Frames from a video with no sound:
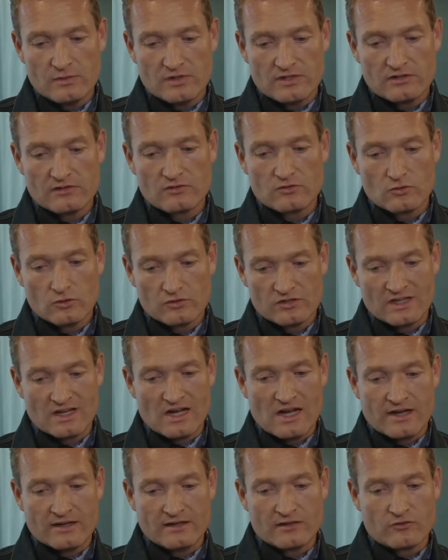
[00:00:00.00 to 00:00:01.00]
which is causing
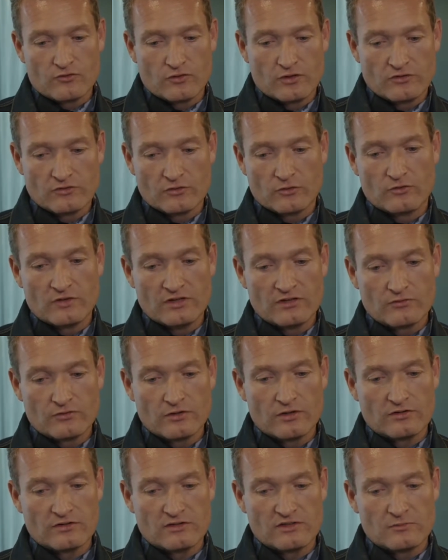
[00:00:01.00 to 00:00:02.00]
either trust or
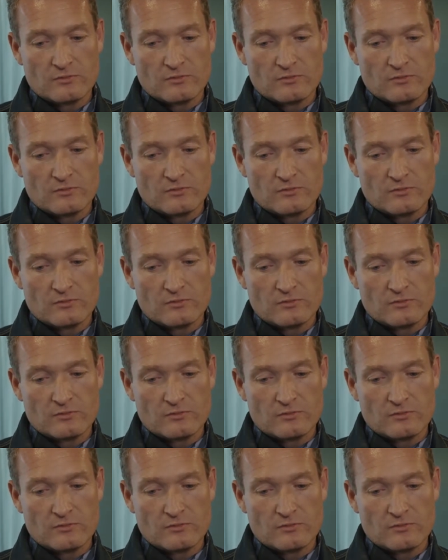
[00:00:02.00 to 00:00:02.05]
distrust,